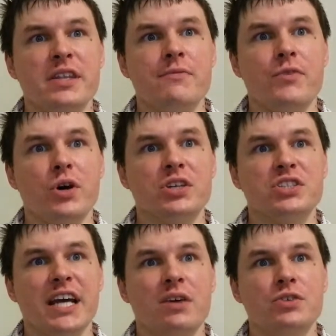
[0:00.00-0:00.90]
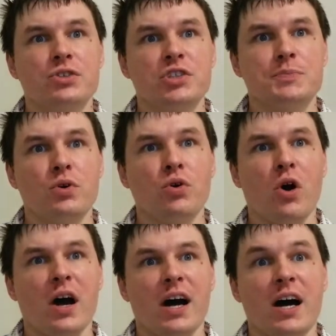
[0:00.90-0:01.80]
inverters now use a small
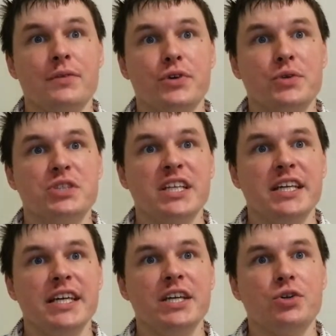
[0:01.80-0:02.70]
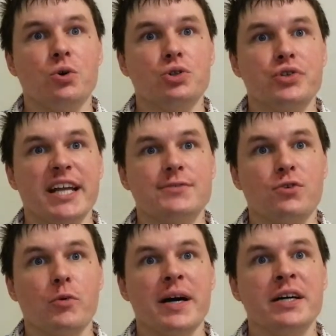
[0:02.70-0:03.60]
high frequency E core
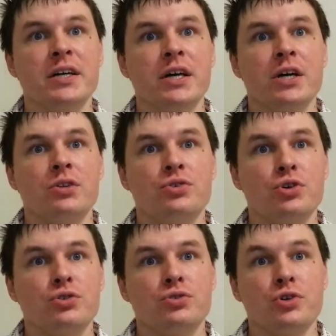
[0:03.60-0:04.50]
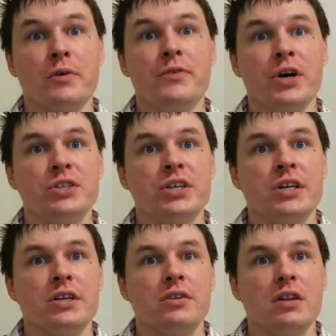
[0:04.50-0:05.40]
transformer to convert
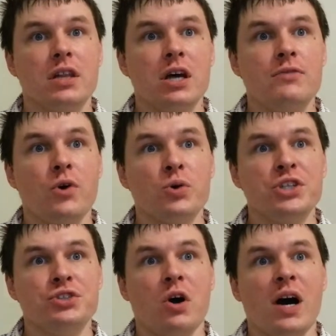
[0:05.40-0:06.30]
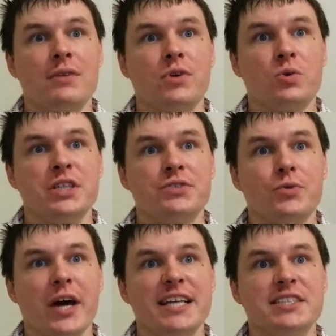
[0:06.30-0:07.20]
low voltage to high voltage
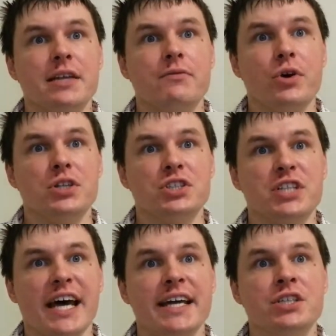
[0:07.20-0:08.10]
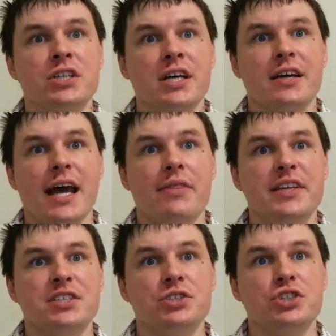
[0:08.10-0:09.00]
for AC inverter stage, and
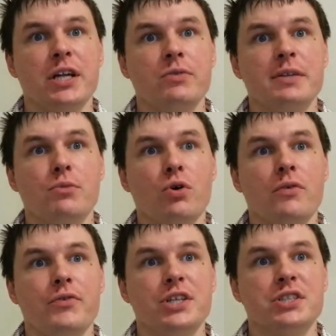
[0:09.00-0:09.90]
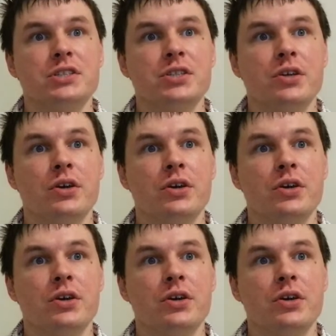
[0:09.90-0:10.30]
this is generally more efficient.